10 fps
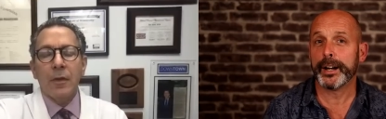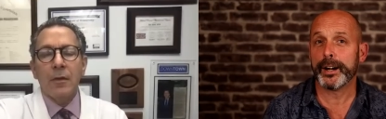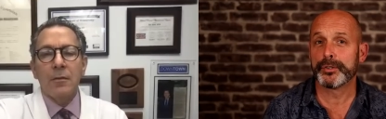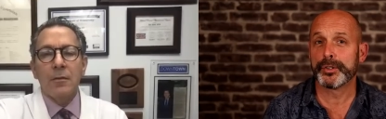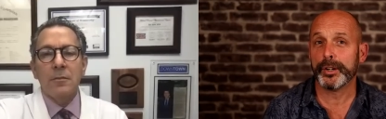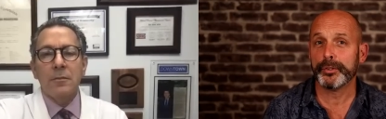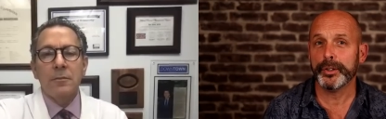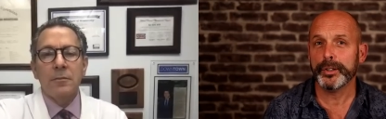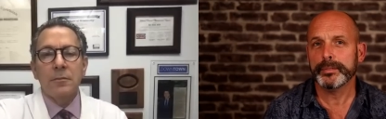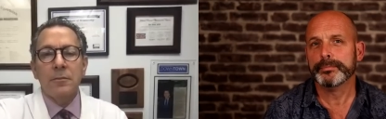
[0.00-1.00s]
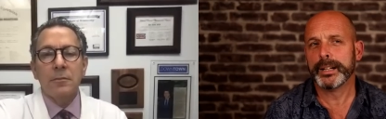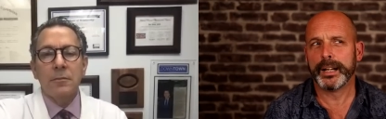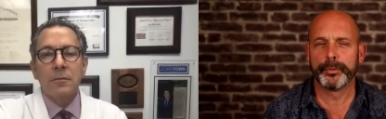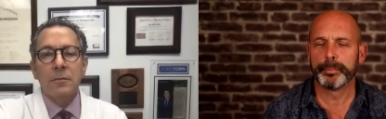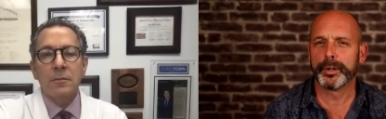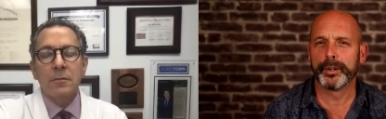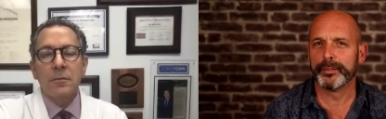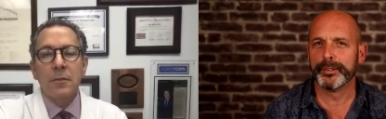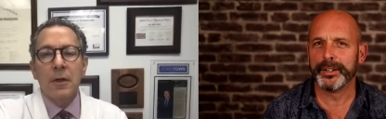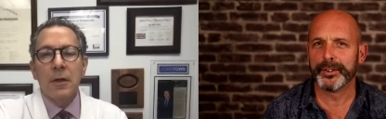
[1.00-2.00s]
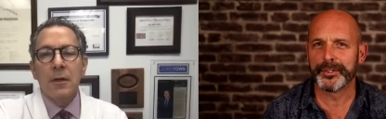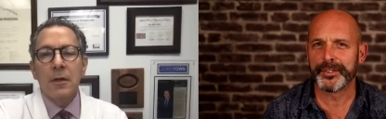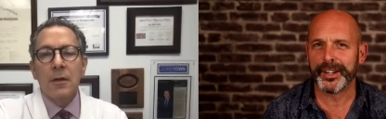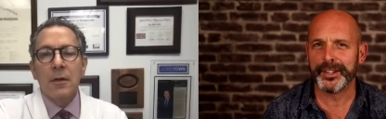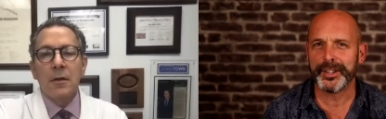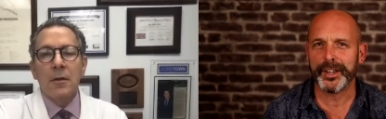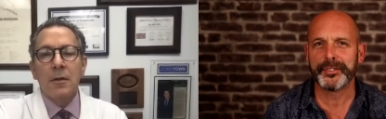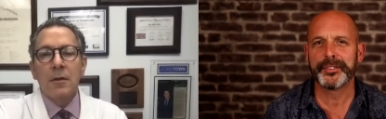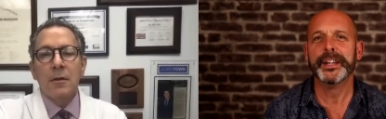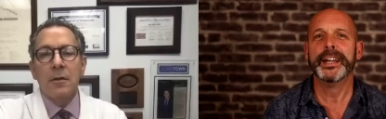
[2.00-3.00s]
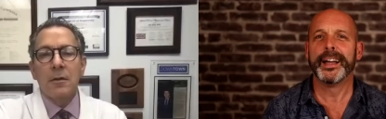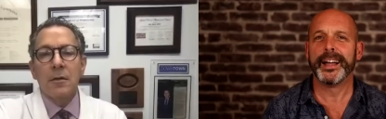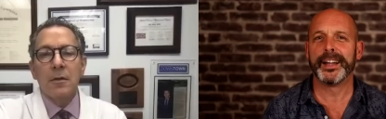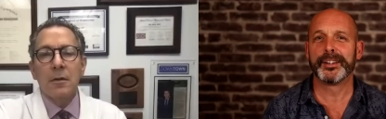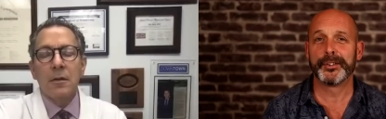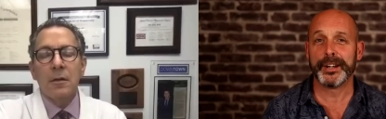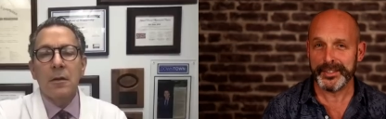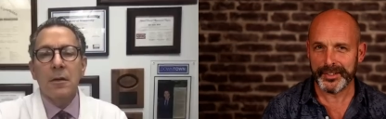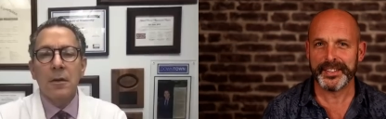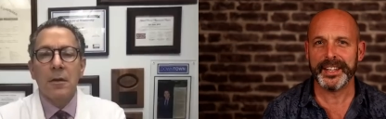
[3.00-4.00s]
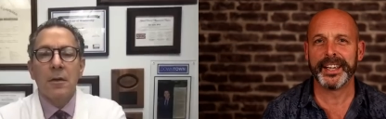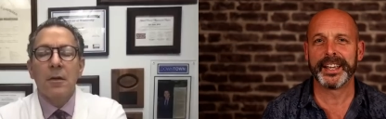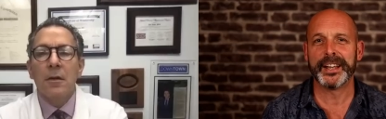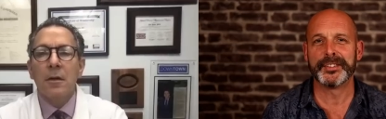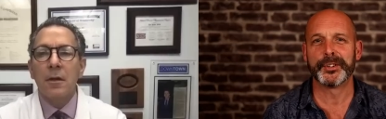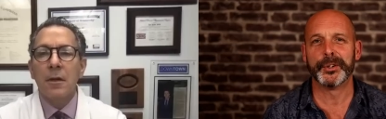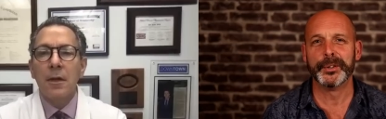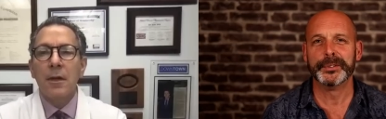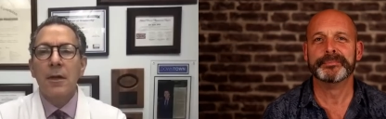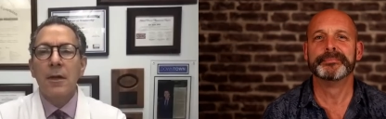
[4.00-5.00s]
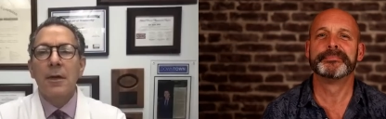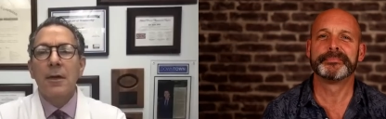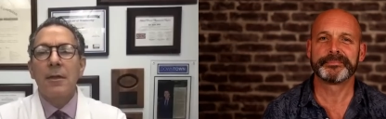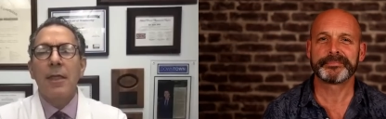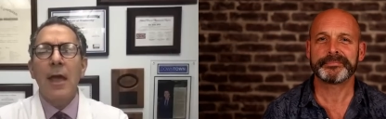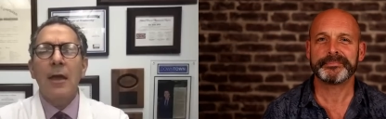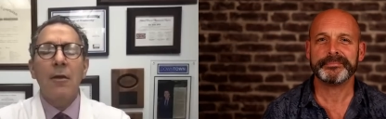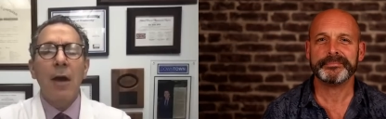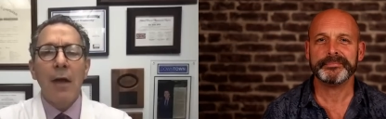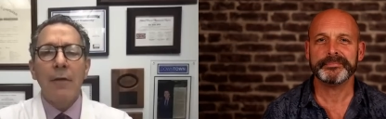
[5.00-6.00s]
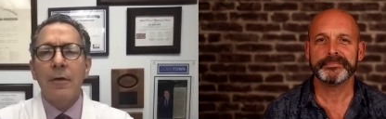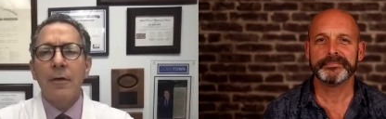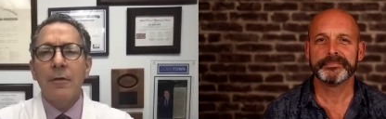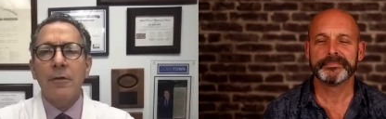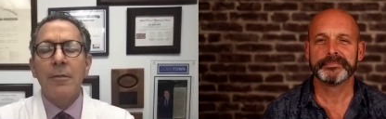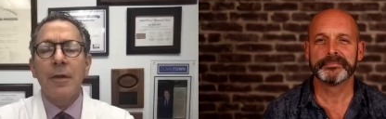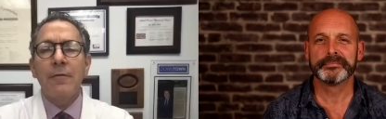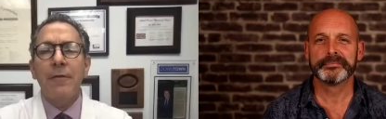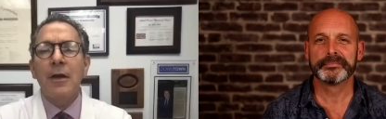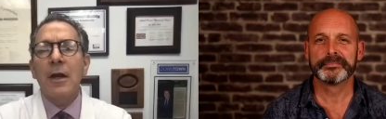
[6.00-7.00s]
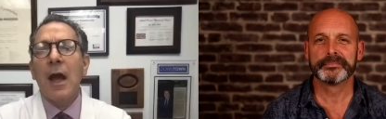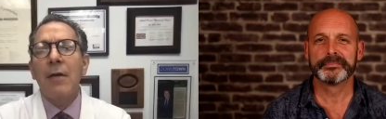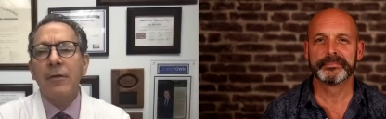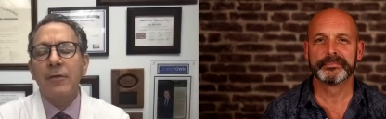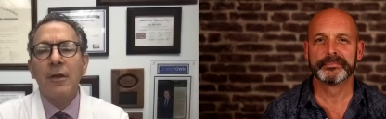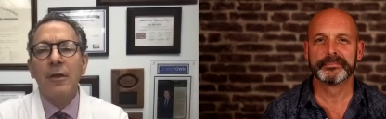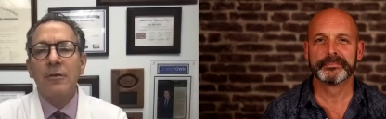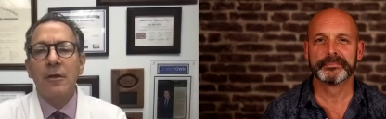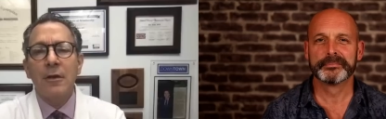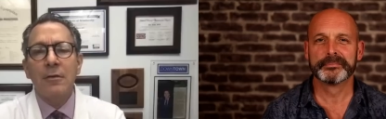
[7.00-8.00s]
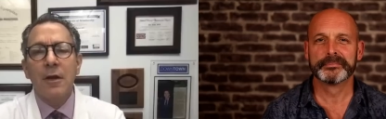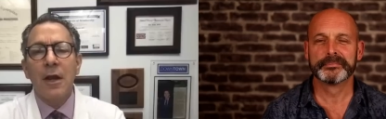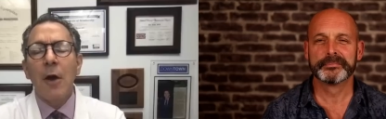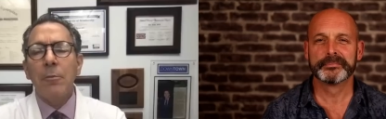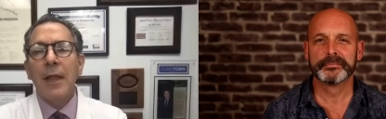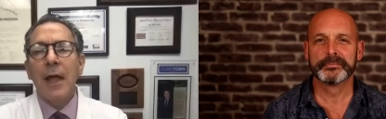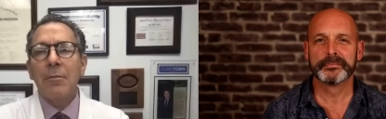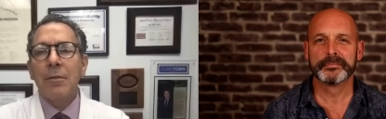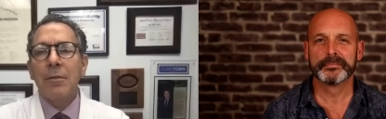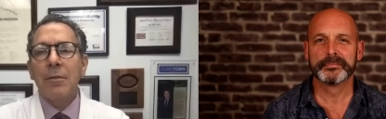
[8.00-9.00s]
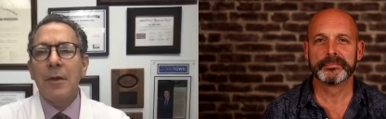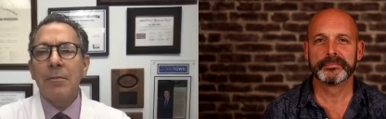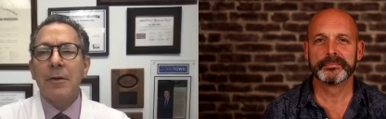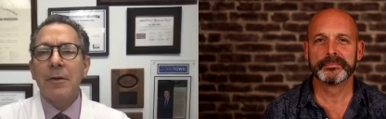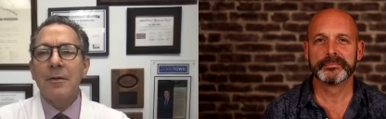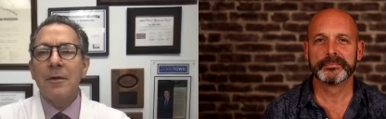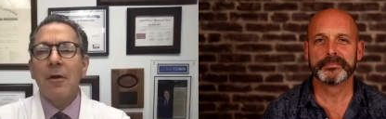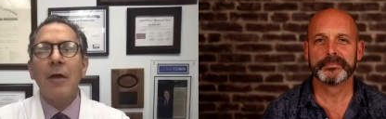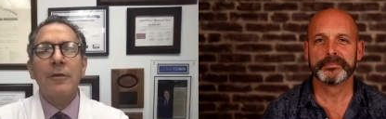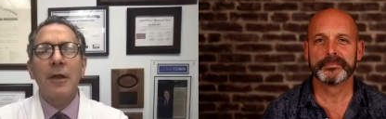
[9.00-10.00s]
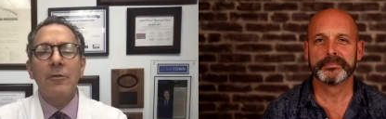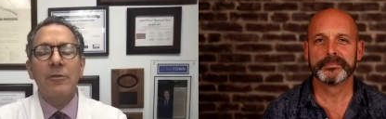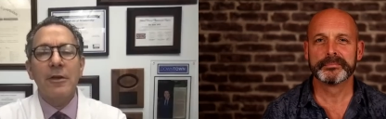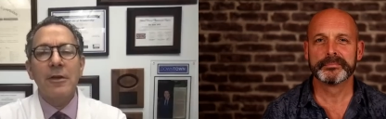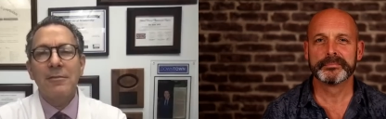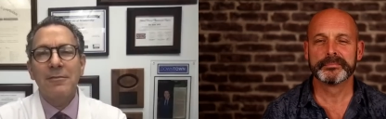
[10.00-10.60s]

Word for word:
Speaker 1: Heart Doctor, as per Reader's Digest. And great to see you again, Joel. Thank you,
Speaker 2: Ivor. This is going to be a fun conversation. going to help a lot of people across the ocean.